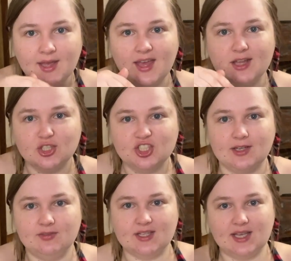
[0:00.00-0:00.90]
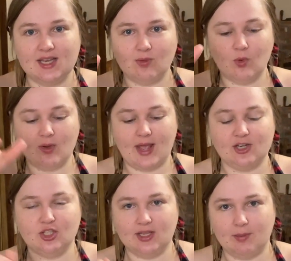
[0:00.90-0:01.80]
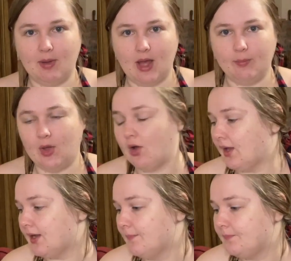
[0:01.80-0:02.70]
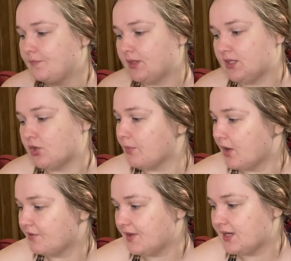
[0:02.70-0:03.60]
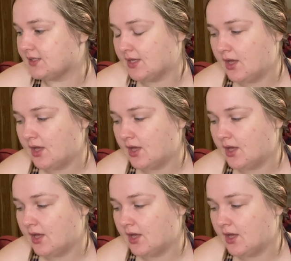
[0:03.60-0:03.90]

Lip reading: and shifting and it won't actually pop on. These are perfect.